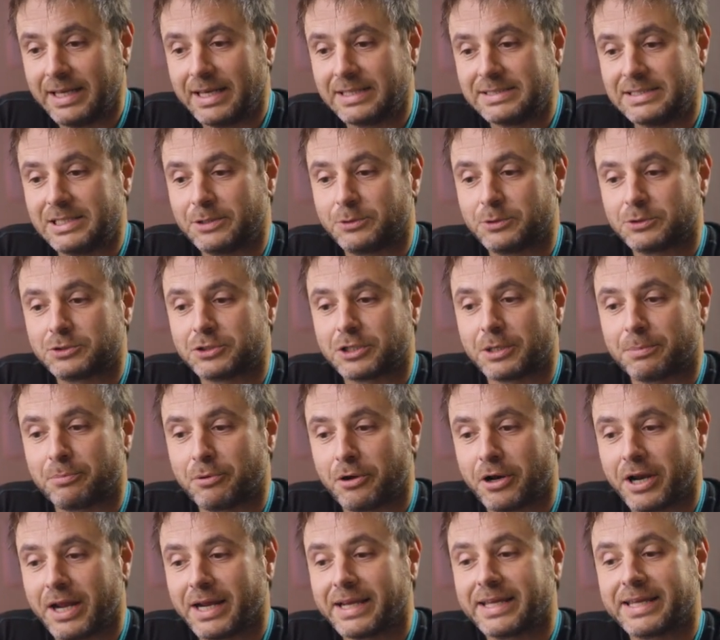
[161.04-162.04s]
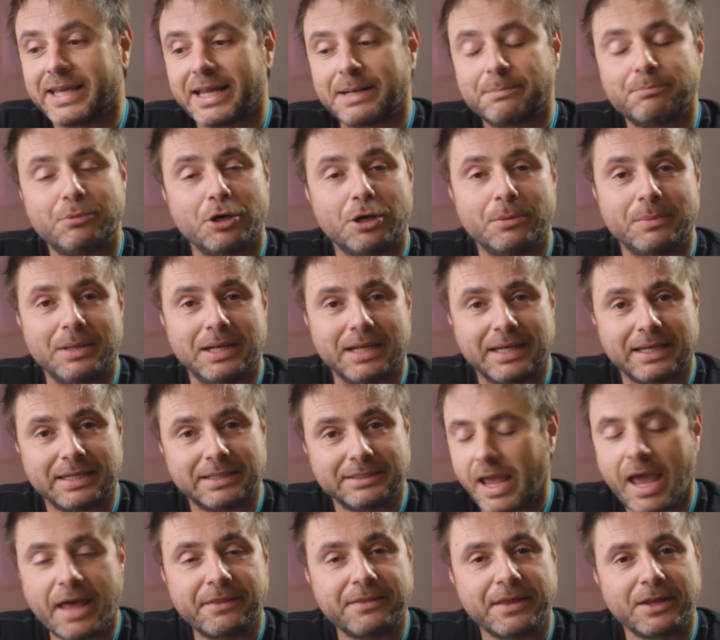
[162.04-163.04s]
is equal to the product get permalink,
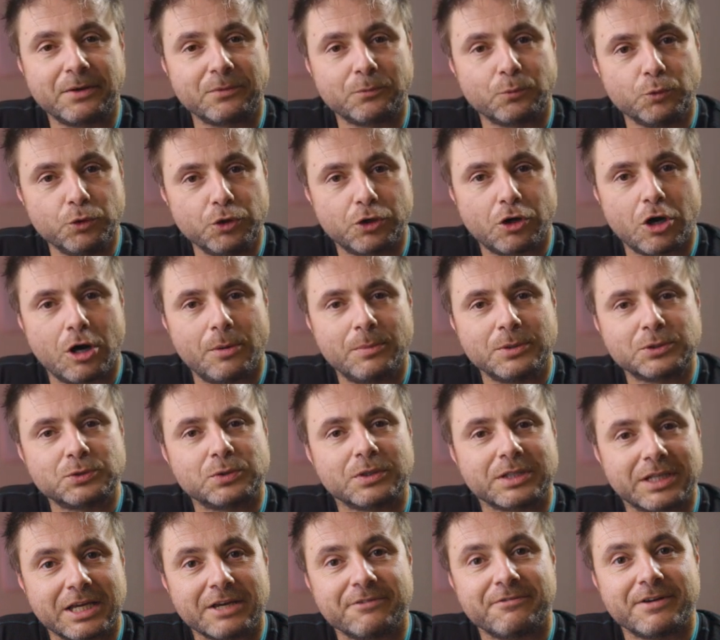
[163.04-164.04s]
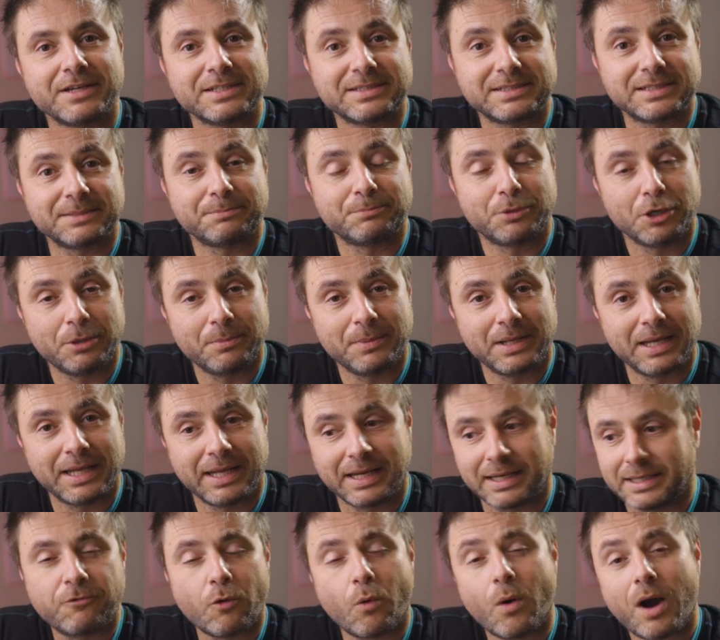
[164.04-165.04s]
and then WooCommerce will give us the
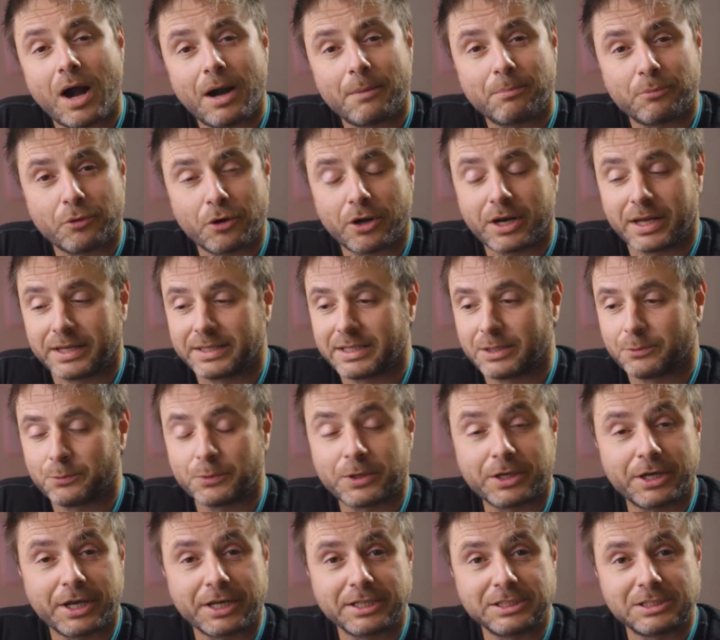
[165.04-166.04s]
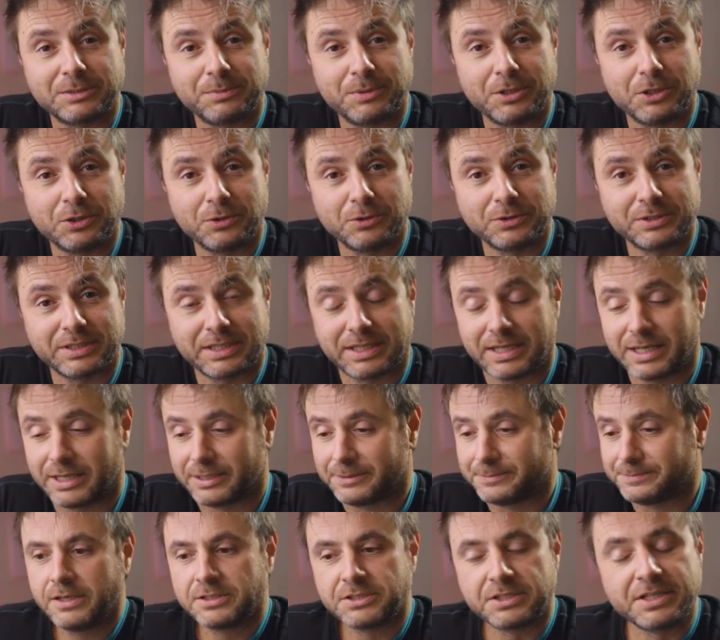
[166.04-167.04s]
permalink for our product that we're going to be using
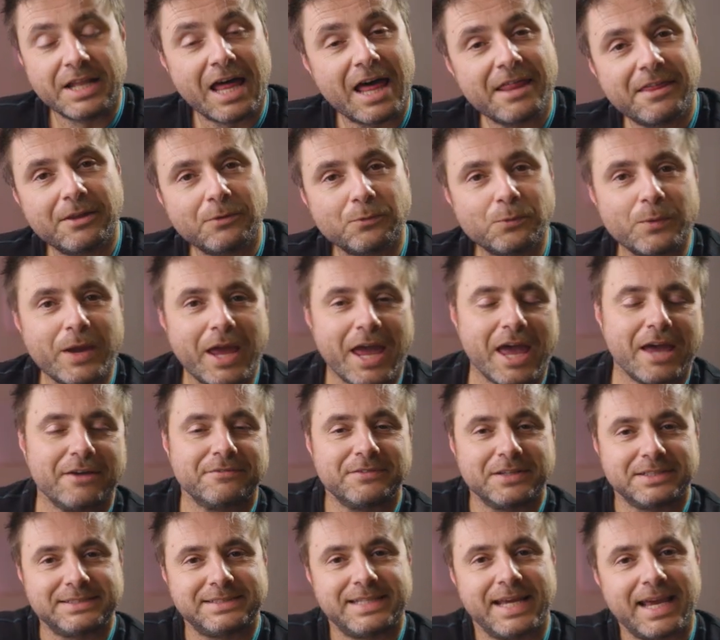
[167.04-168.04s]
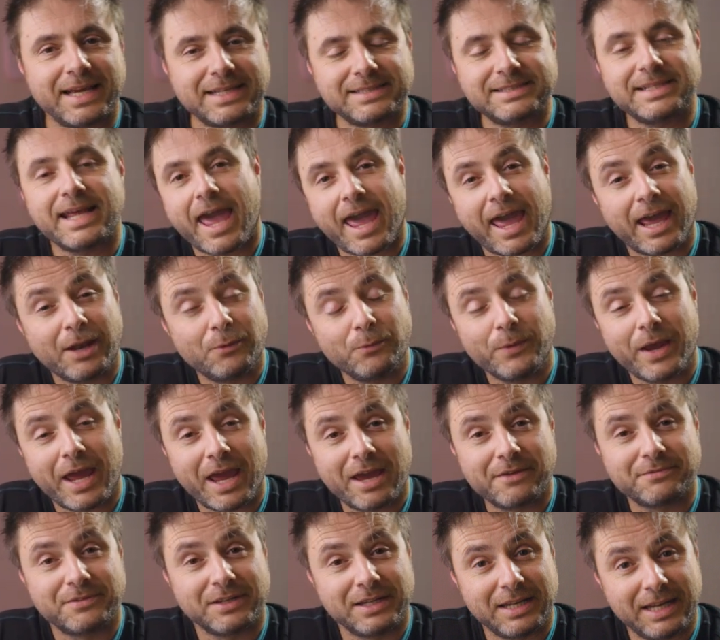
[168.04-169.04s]
here. So now that we have the text and we
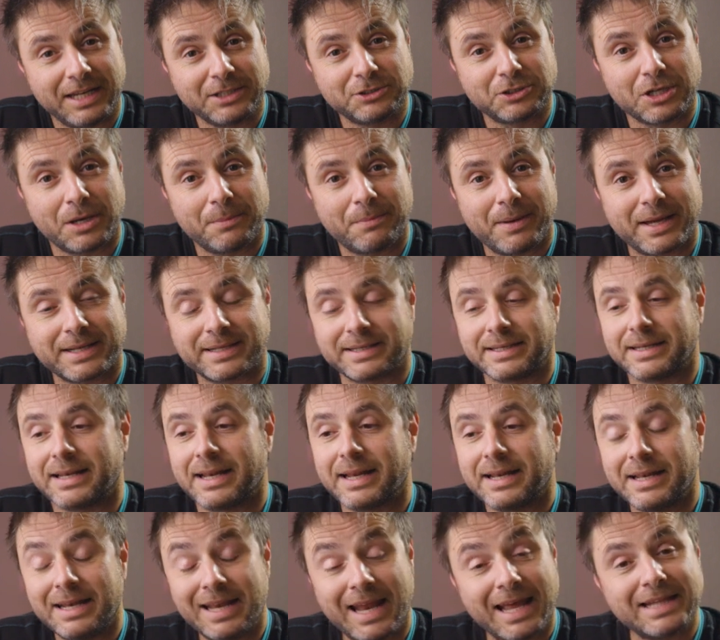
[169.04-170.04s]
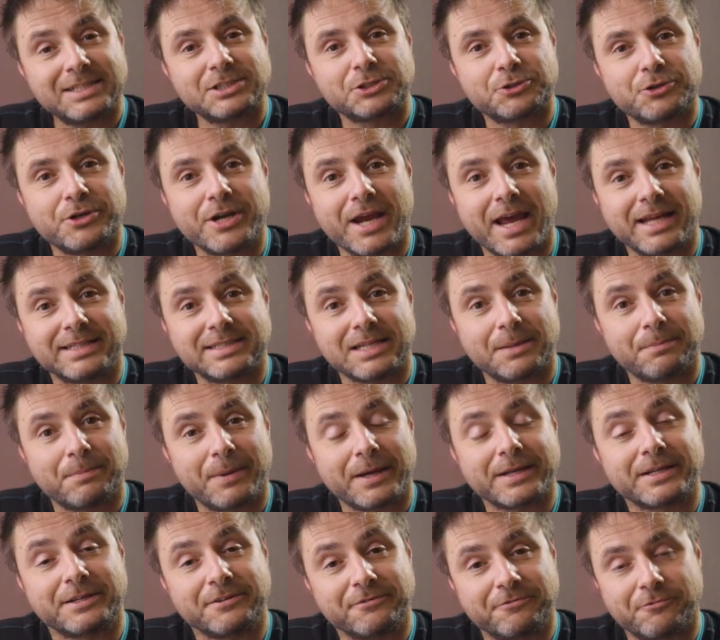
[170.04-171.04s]
have the link to our button, let's create our
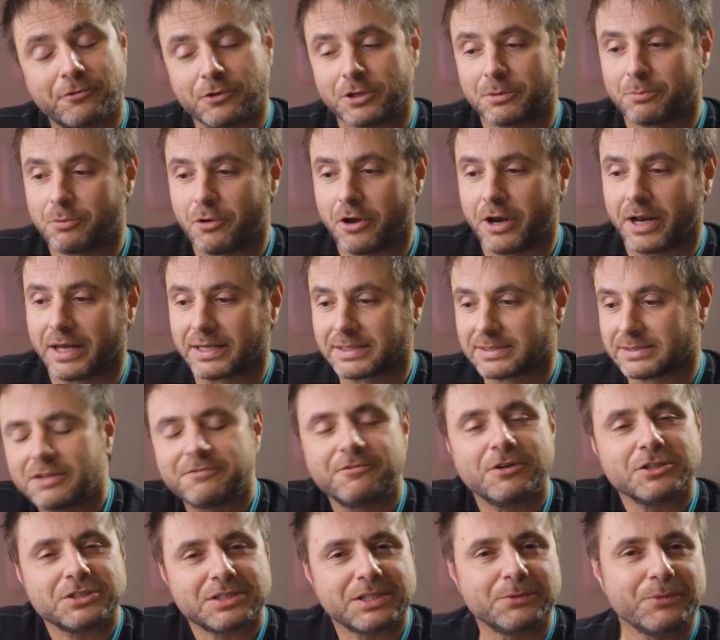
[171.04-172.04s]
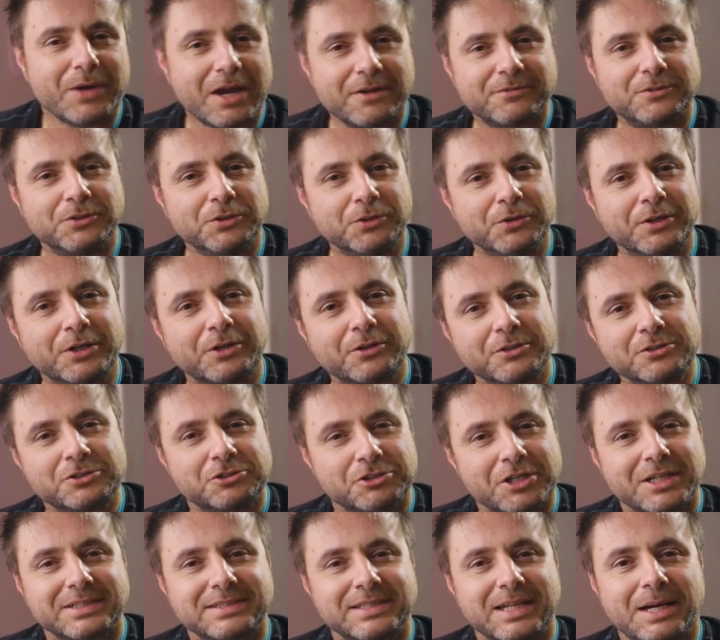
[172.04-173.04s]
button for the product. The first thing we have to do in
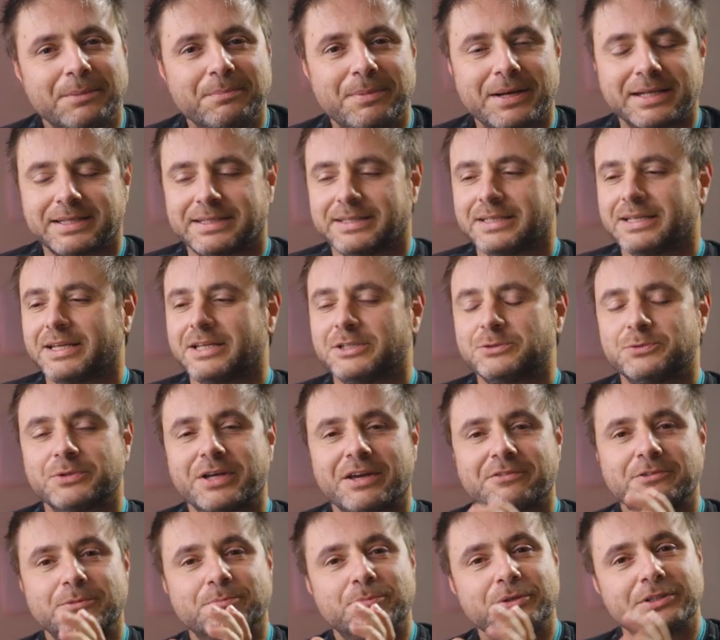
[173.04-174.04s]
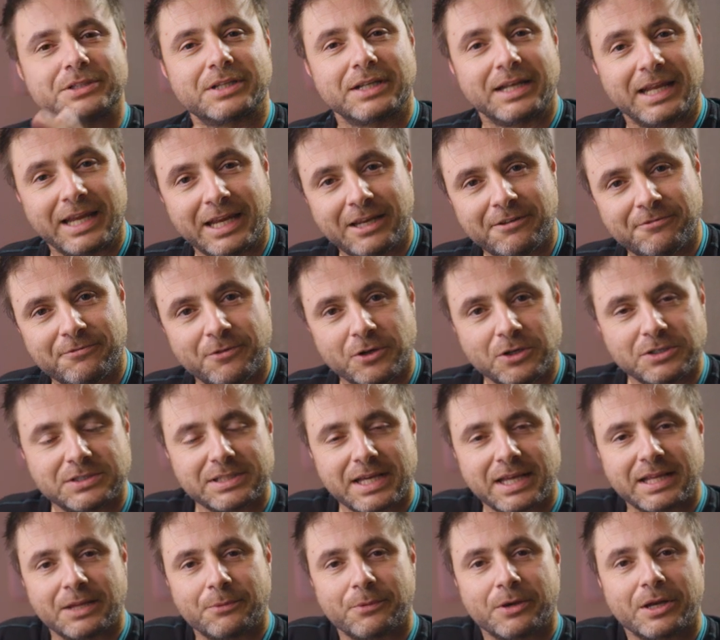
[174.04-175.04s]
constructing our button is we have to put the link first
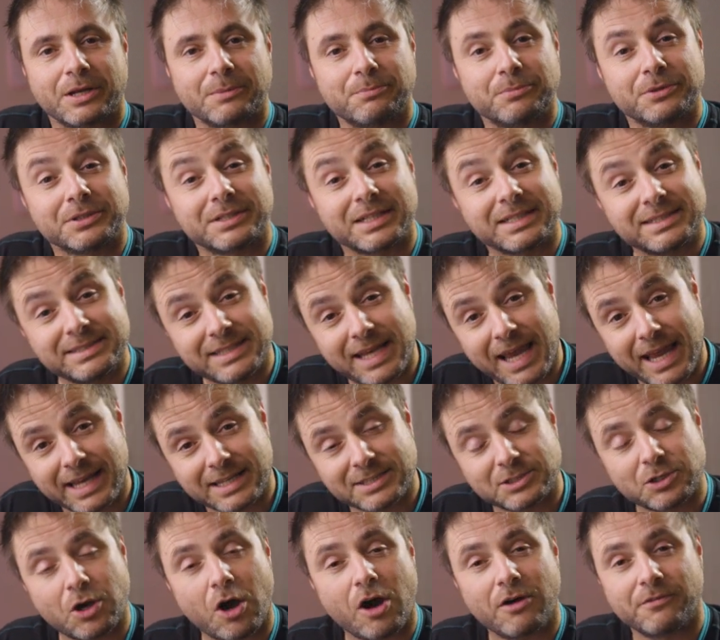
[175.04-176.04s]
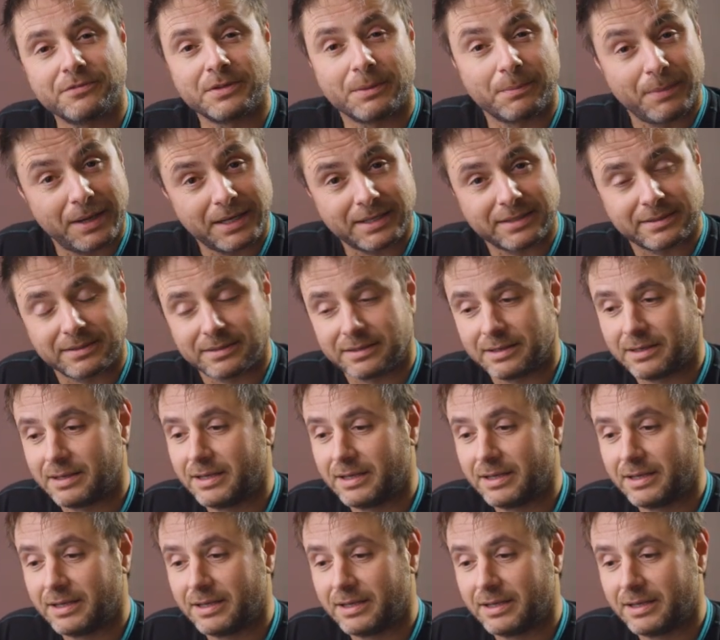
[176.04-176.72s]
and then we're going to put the text of the button.